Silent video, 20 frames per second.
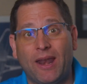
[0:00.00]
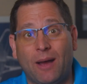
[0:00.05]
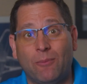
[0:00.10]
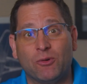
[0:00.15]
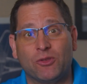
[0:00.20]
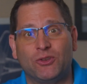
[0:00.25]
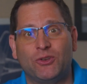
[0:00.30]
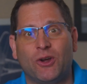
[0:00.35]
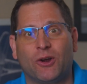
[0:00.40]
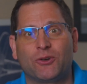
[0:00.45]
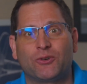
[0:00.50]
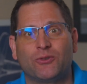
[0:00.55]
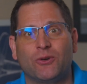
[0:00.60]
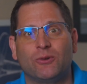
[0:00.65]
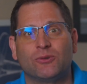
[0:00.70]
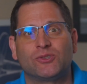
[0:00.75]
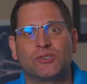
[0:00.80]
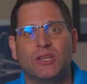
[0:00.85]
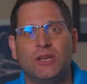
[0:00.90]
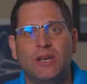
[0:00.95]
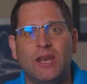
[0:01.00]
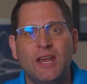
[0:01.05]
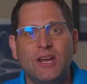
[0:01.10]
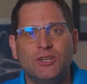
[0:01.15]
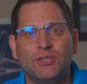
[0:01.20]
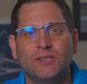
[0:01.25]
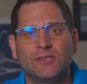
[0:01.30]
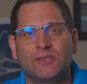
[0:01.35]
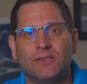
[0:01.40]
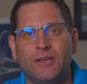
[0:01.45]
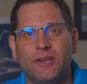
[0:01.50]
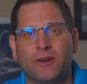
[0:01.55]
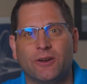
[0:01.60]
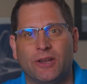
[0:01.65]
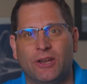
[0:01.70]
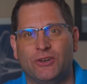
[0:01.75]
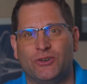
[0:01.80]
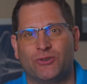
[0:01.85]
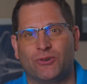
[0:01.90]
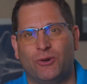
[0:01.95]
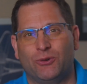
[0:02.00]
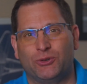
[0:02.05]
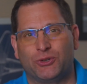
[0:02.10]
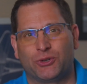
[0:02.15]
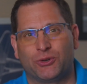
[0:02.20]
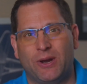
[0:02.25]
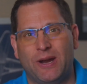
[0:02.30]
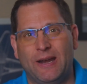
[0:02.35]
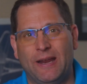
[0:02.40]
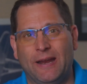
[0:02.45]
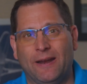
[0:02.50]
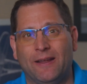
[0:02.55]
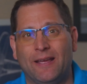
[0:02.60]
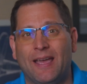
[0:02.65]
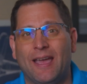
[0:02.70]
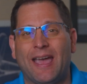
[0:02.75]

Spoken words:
I'm with DARTdrones, the nation's leader in drone training.